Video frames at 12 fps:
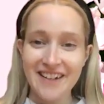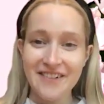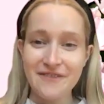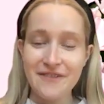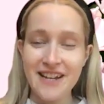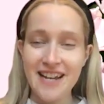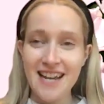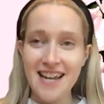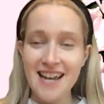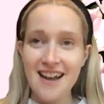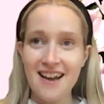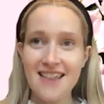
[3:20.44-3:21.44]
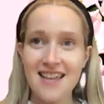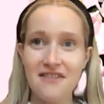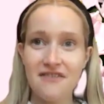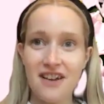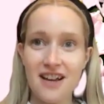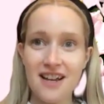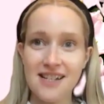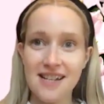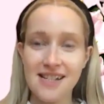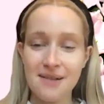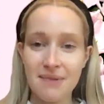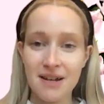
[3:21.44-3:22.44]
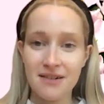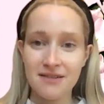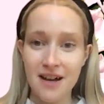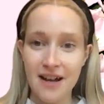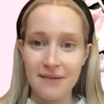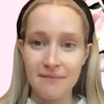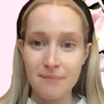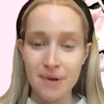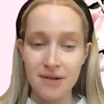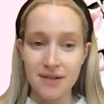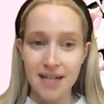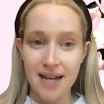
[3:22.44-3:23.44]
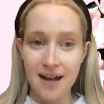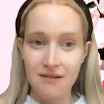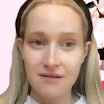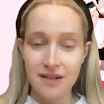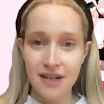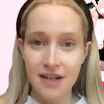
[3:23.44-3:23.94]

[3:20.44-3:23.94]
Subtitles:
I think for us, it's about building out,